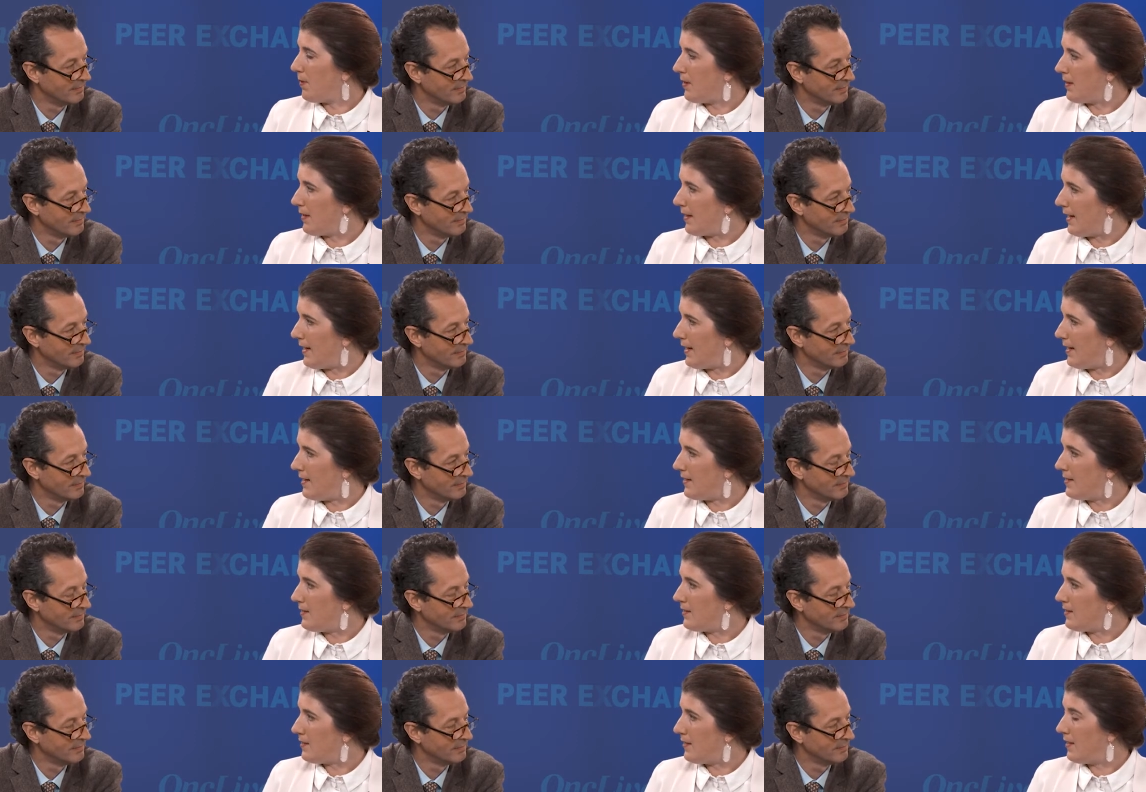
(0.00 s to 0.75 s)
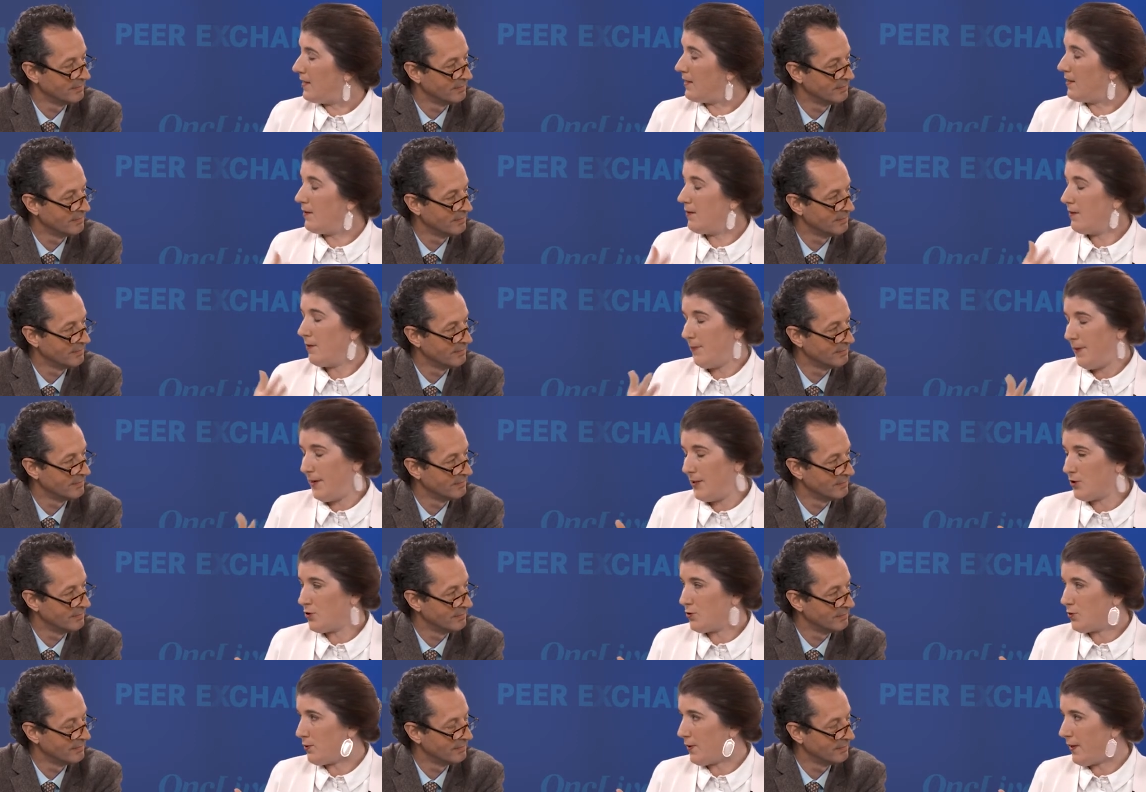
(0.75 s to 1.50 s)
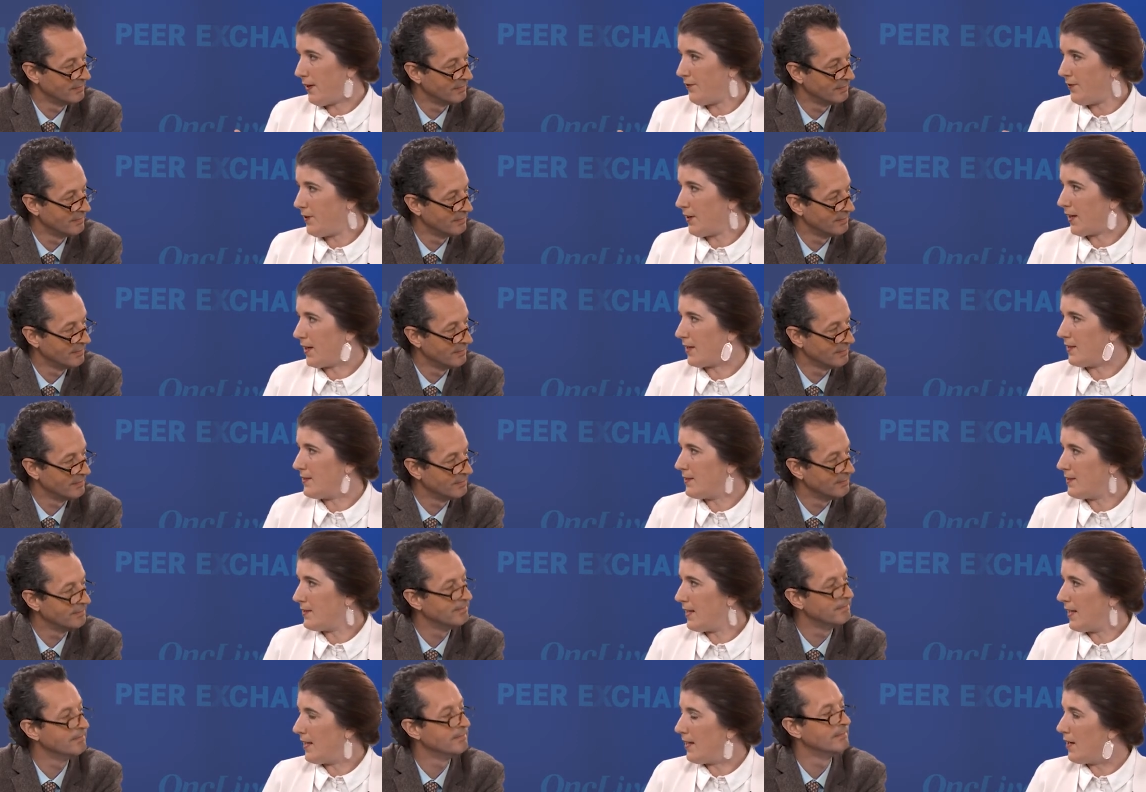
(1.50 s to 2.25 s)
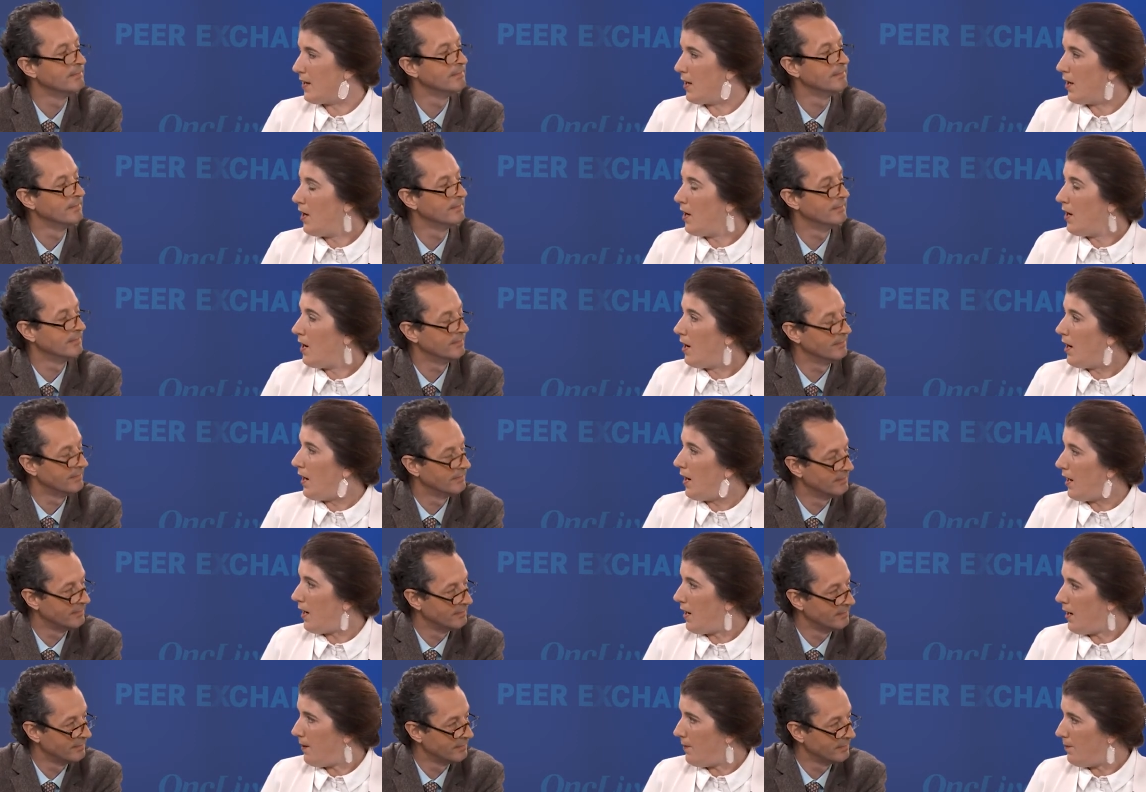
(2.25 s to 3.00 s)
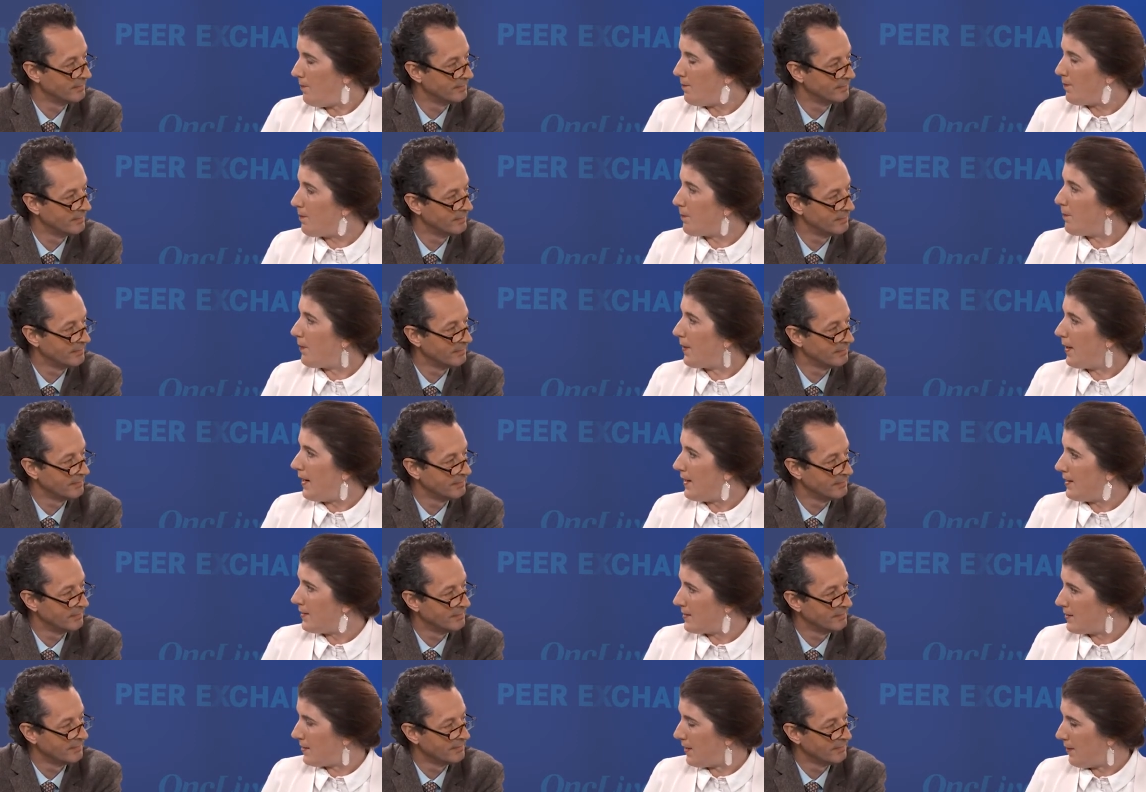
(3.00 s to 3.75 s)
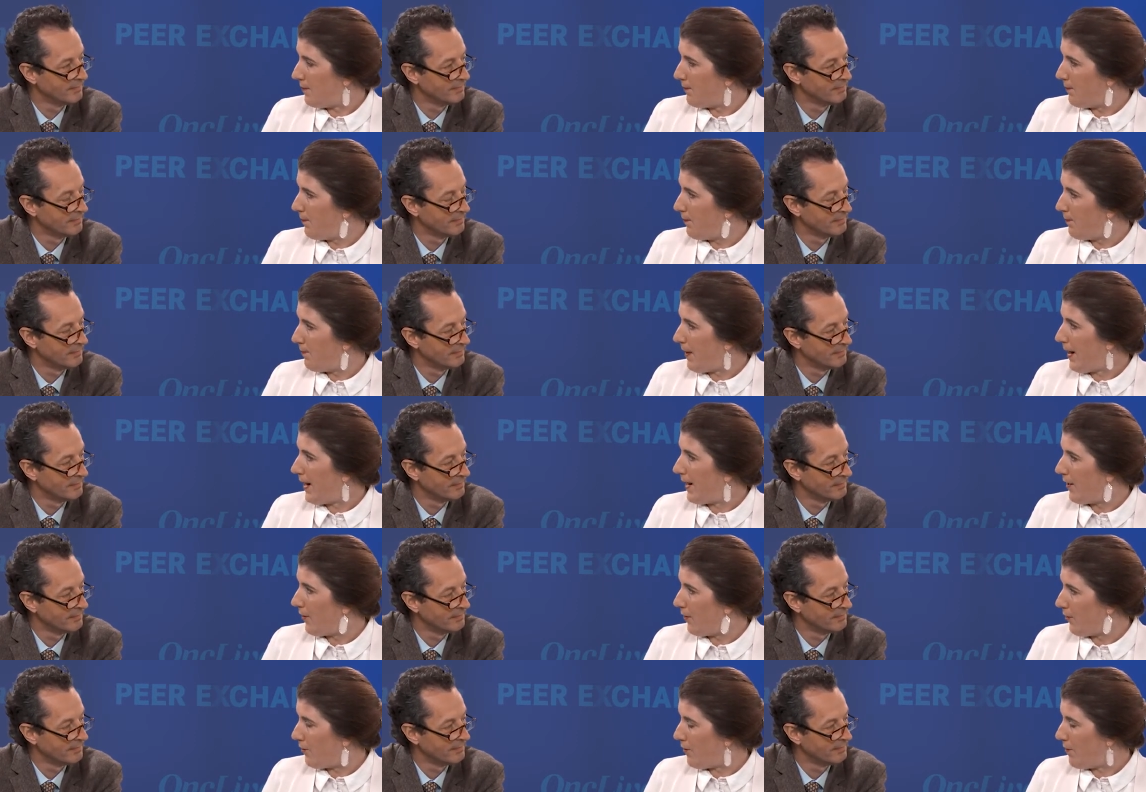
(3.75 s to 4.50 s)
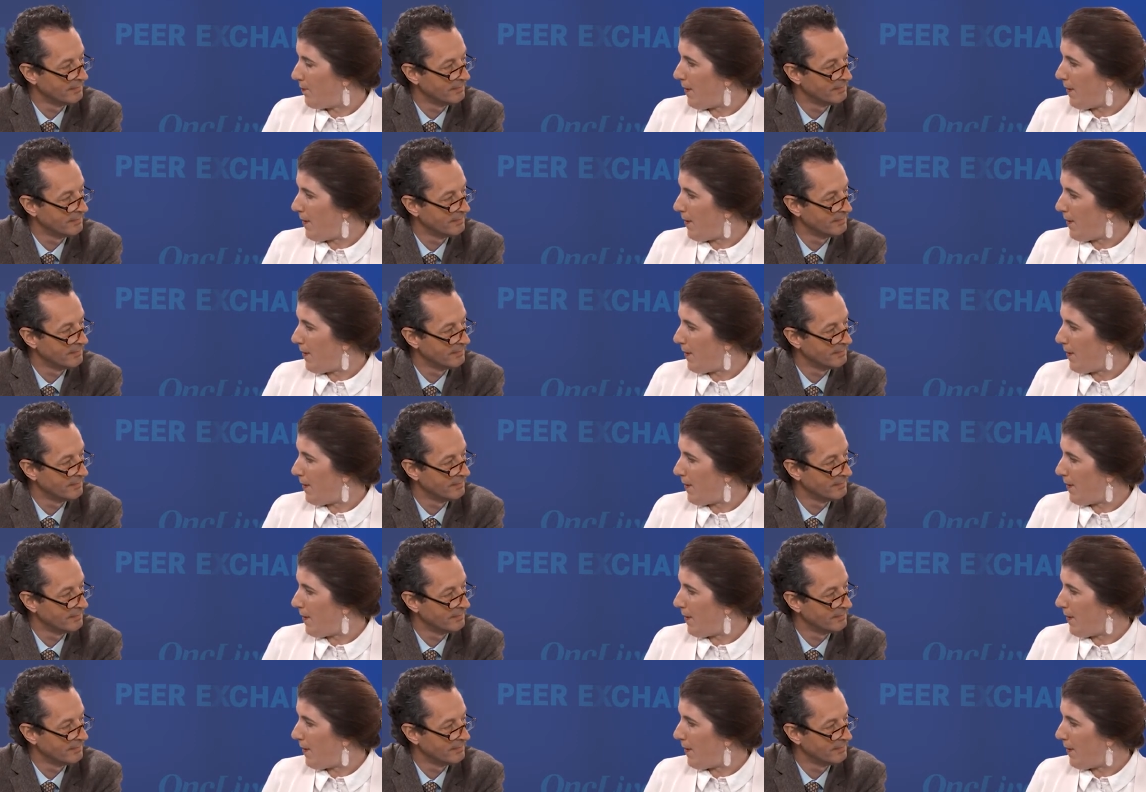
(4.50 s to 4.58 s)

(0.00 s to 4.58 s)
Speaker 1: planned, and the patients will have to consent, mm -hmm. um, but it's a paired